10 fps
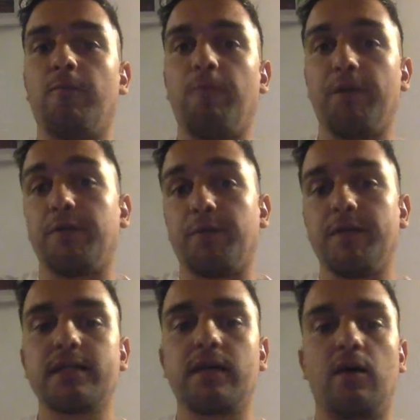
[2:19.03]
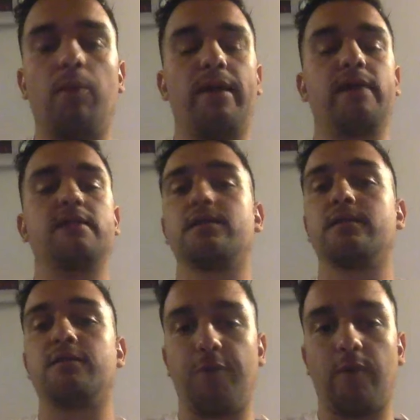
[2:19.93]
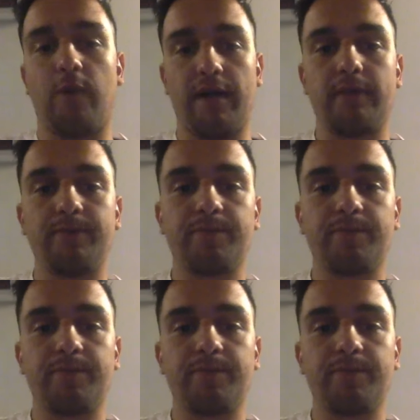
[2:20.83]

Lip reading: written to disk or passed through the wire.